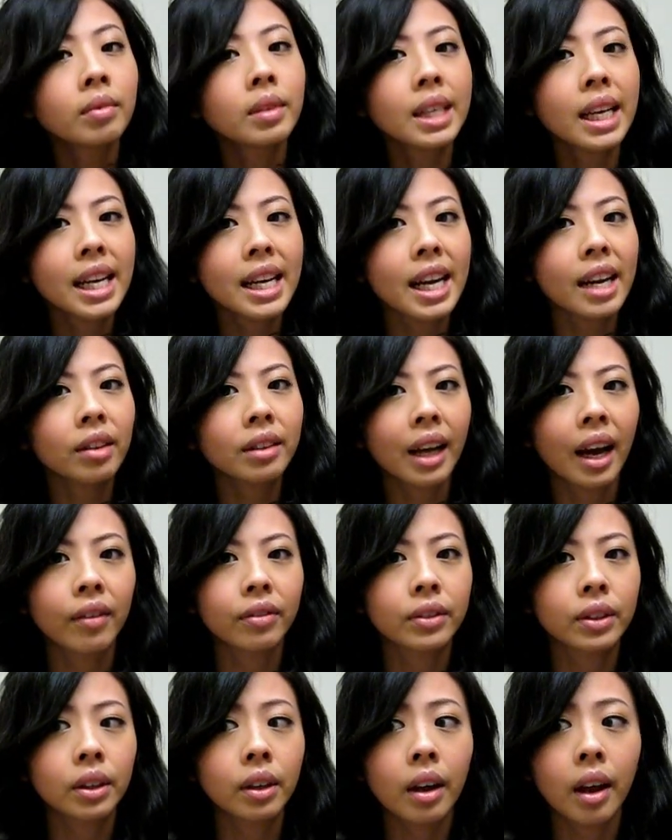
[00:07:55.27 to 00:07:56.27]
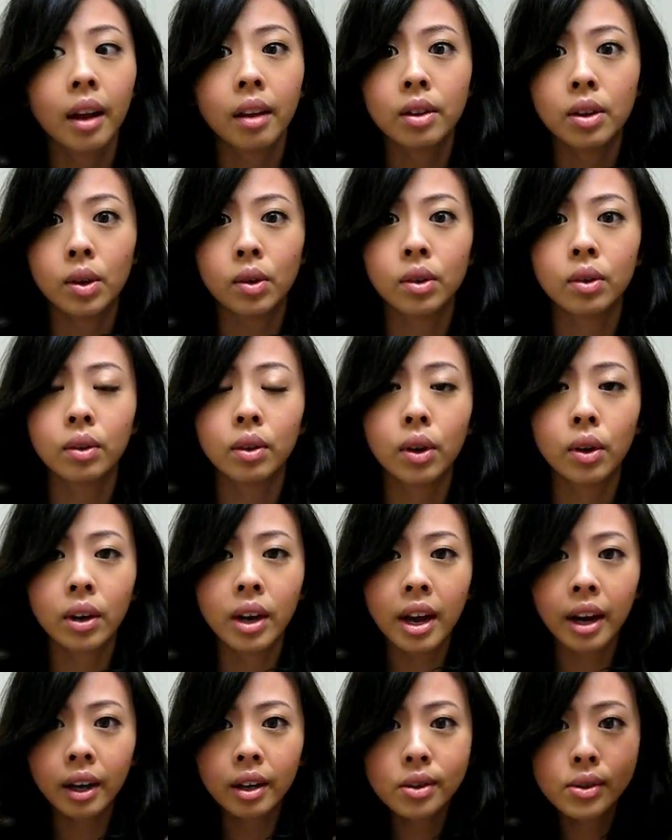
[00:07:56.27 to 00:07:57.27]
Take it out after, and your
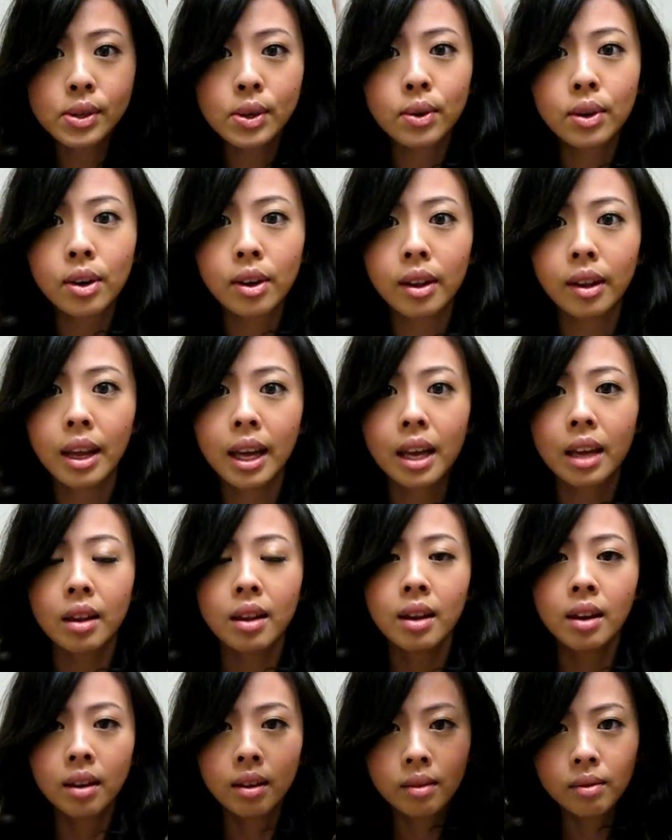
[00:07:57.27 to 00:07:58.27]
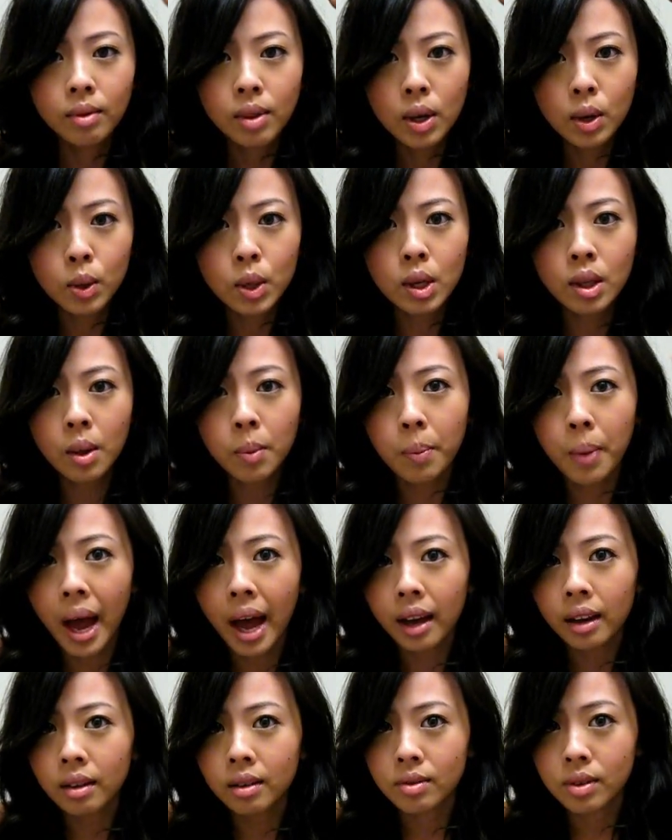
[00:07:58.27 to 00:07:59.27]
hair is going to like go to the
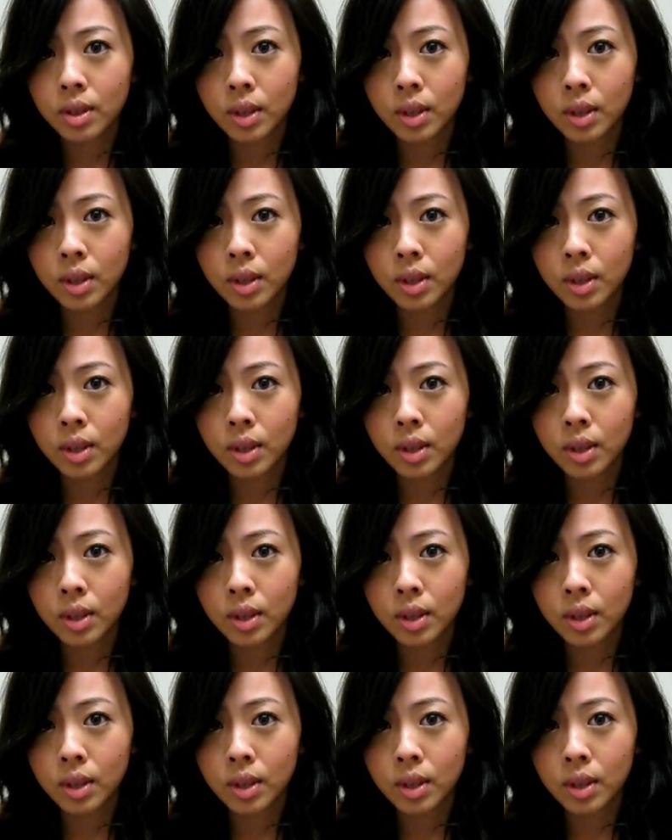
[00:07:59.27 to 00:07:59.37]
back.